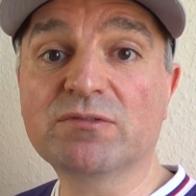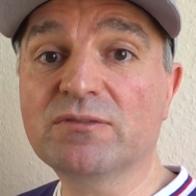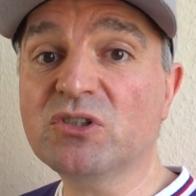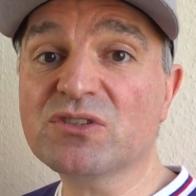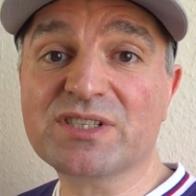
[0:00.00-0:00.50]
But
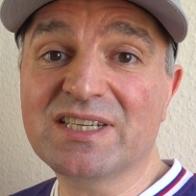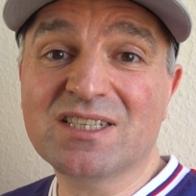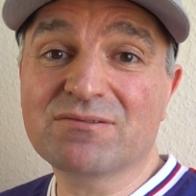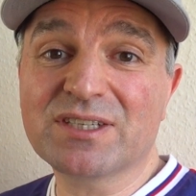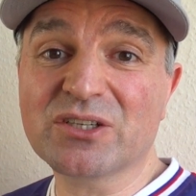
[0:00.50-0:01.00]
we've all
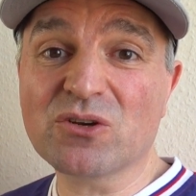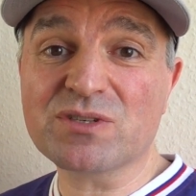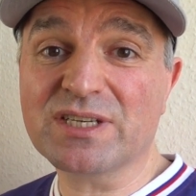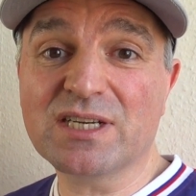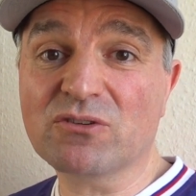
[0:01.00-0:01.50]
seen the
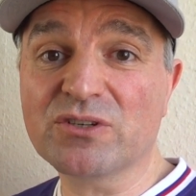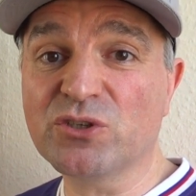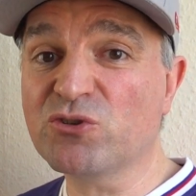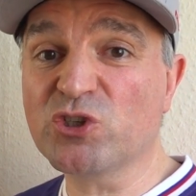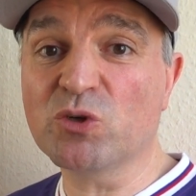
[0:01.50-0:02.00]
videos here on
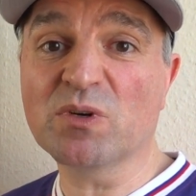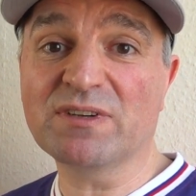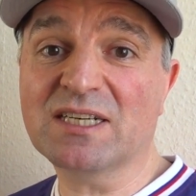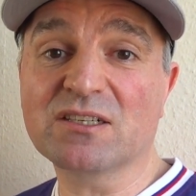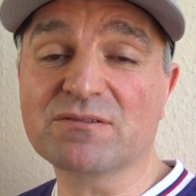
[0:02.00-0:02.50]
YouTube
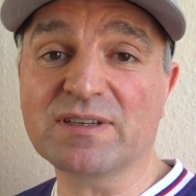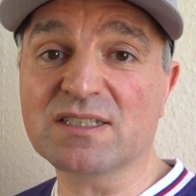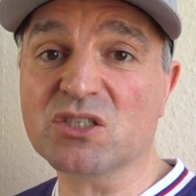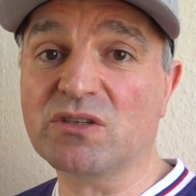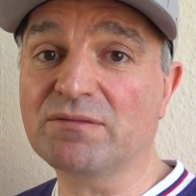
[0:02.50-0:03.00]
of England
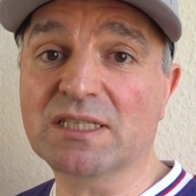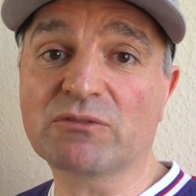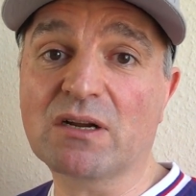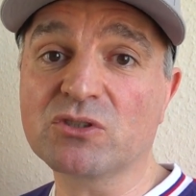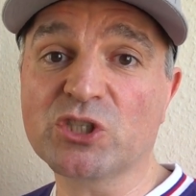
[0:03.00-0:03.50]
fans
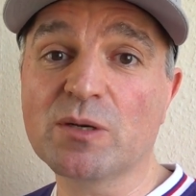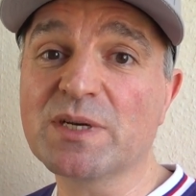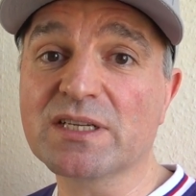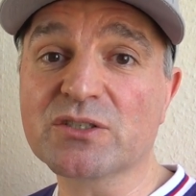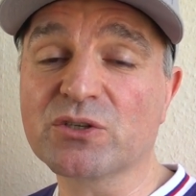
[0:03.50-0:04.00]
travelling around
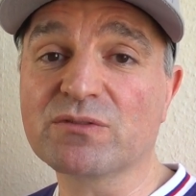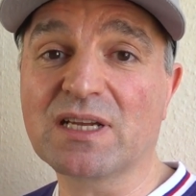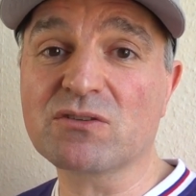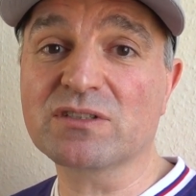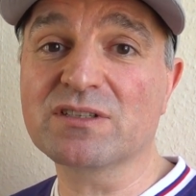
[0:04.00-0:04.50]
Germany in
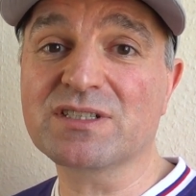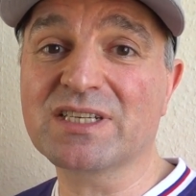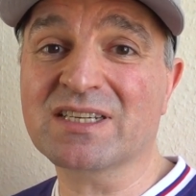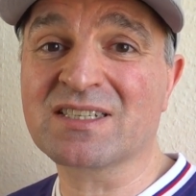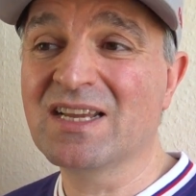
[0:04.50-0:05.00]

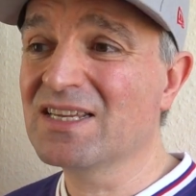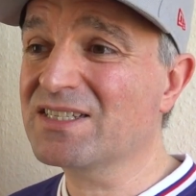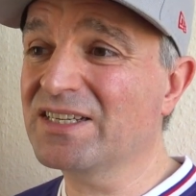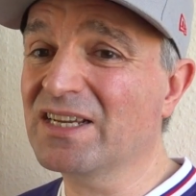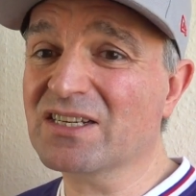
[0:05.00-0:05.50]
2006
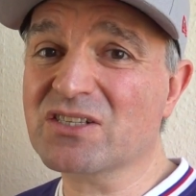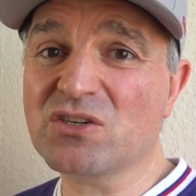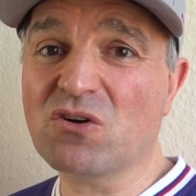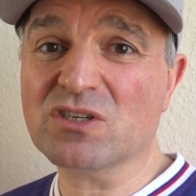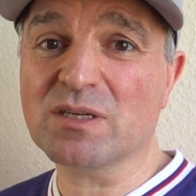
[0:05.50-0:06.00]
singing
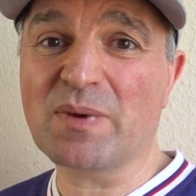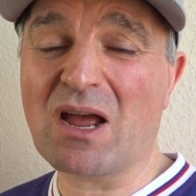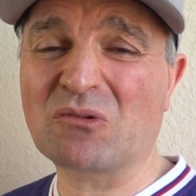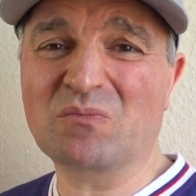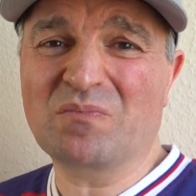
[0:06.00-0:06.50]
songs
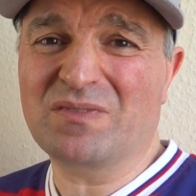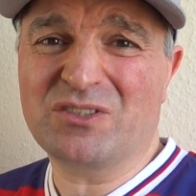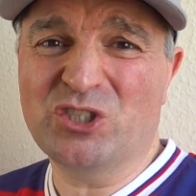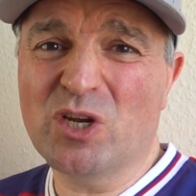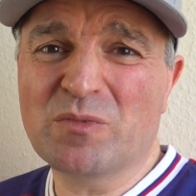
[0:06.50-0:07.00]
about
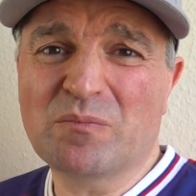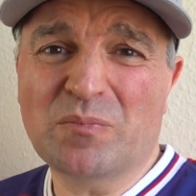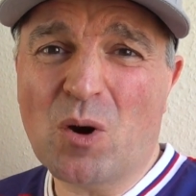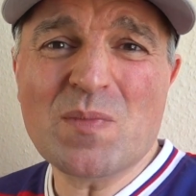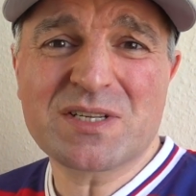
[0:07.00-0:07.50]
German
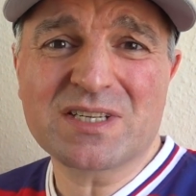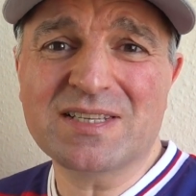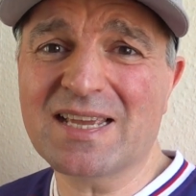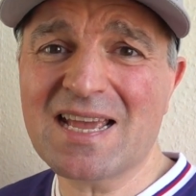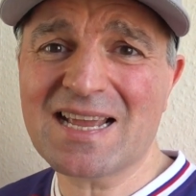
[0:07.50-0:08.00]
bombers
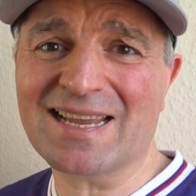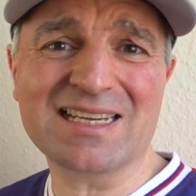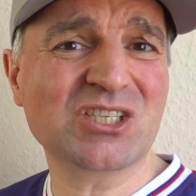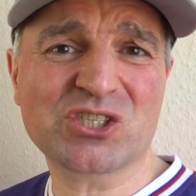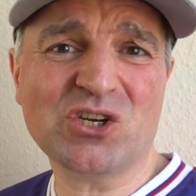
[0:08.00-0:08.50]
in the air
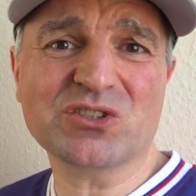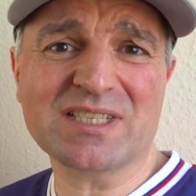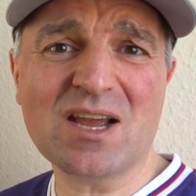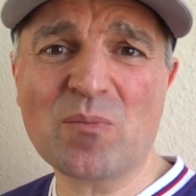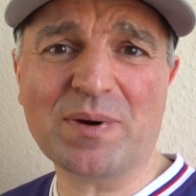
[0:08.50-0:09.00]
getting shot
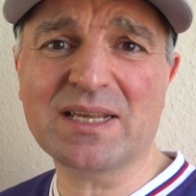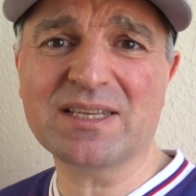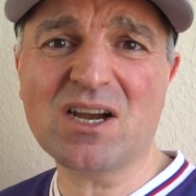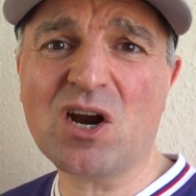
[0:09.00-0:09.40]
down by the